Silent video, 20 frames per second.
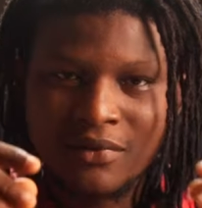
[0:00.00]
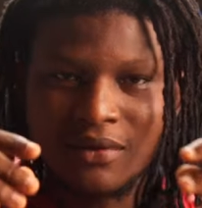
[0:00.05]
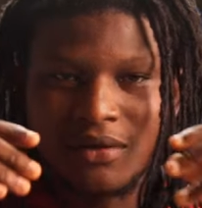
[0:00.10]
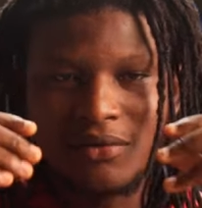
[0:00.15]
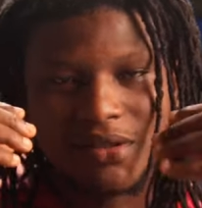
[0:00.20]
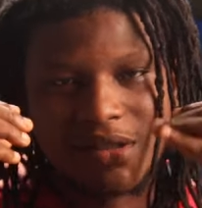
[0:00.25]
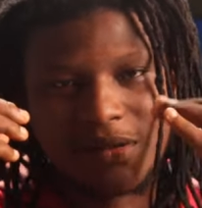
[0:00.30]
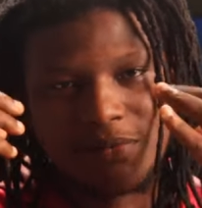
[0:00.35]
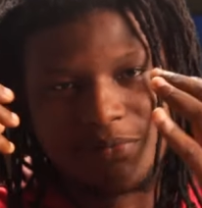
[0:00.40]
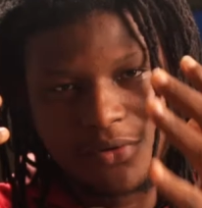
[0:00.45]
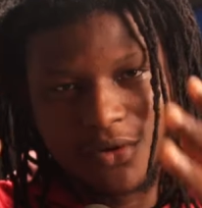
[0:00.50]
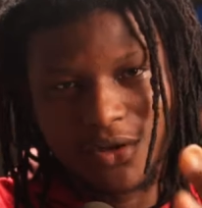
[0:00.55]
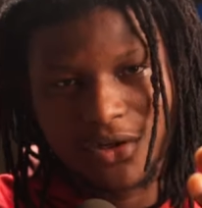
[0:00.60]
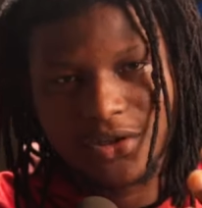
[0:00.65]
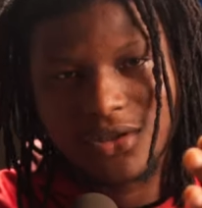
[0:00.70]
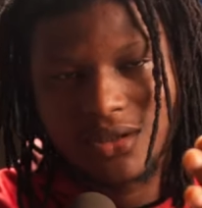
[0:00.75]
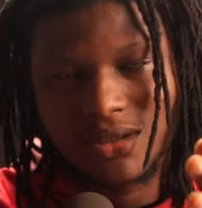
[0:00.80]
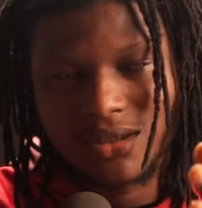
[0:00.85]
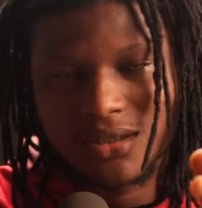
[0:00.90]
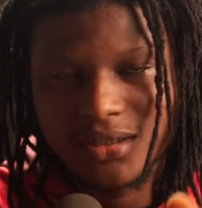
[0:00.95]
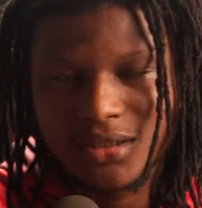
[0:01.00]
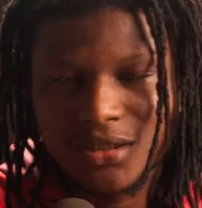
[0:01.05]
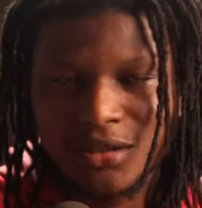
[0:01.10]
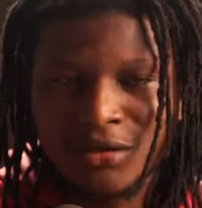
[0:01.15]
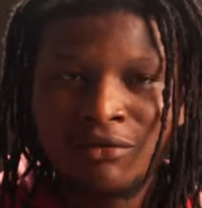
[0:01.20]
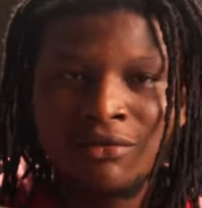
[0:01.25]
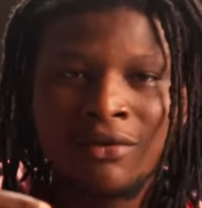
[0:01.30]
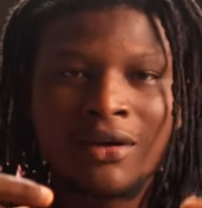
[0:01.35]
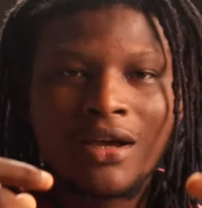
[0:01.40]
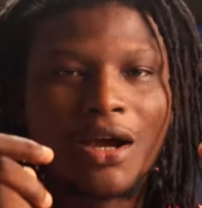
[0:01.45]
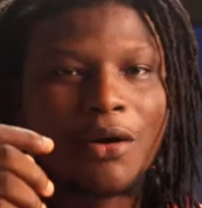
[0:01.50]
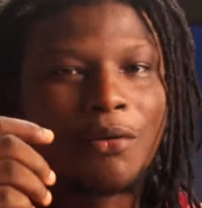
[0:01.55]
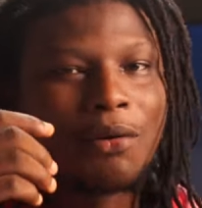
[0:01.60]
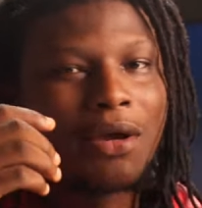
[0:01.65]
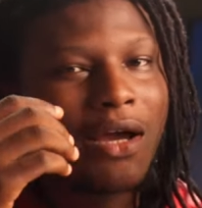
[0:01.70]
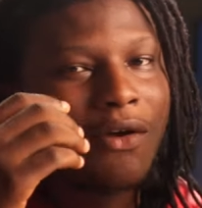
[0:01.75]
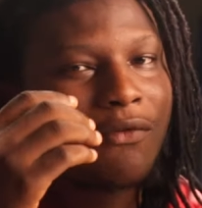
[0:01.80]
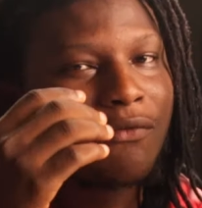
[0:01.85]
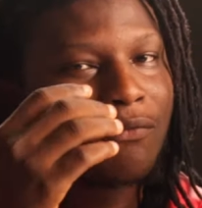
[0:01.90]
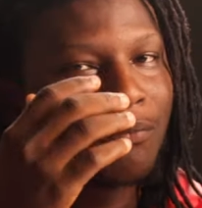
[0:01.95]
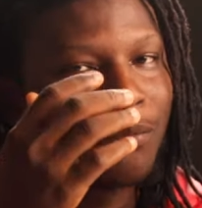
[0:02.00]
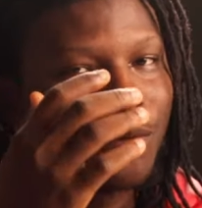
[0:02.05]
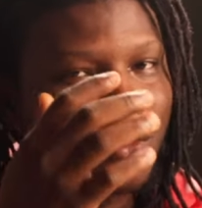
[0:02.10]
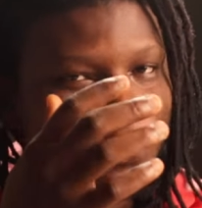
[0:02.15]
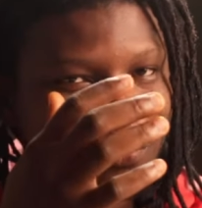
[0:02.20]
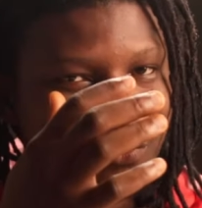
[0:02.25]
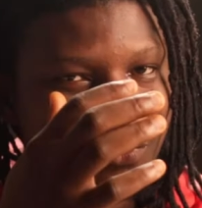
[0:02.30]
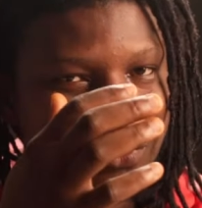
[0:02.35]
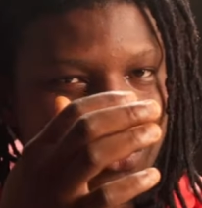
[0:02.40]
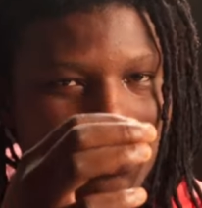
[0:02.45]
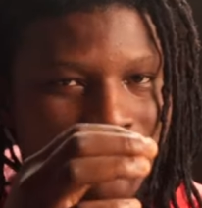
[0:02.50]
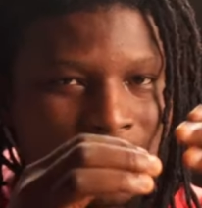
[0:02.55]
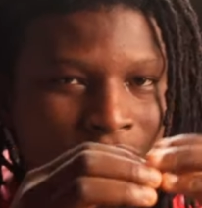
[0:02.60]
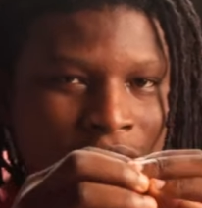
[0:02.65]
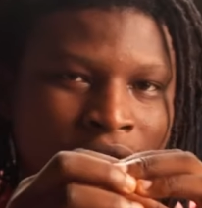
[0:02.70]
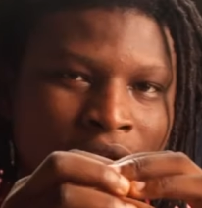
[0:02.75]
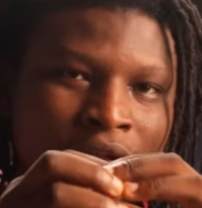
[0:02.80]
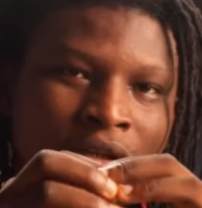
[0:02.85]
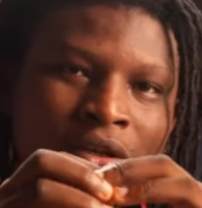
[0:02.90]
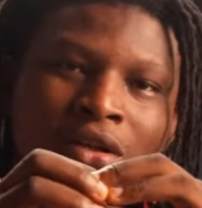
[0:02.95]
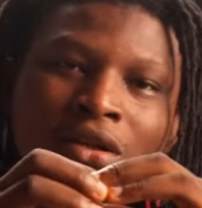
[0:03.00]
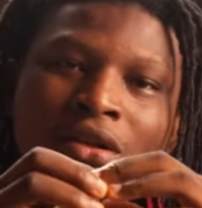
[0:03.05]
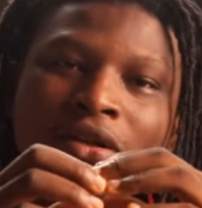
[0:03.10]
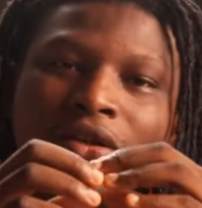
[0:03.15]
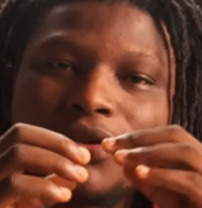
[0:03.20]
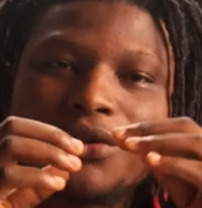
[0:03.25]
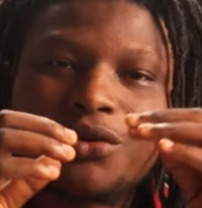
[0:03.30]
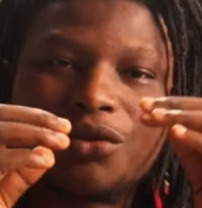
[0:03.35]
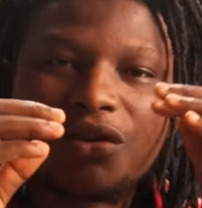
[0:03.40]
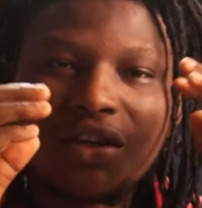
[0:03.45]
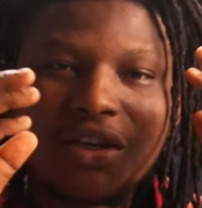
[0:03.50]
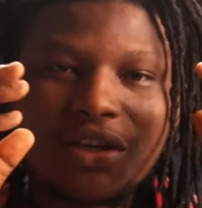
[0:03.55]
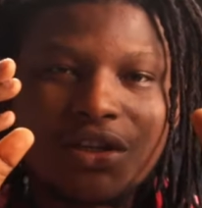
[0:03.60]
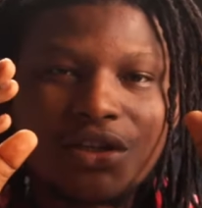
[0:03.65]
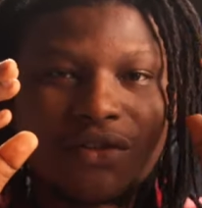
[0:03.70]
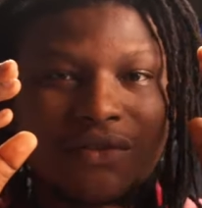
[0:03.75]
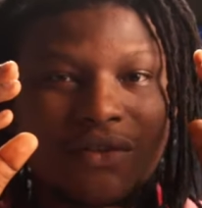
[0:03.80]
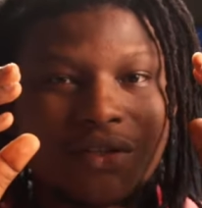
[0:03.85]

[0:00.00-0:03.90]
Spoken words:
there is the production itself, and we have post-production. So each of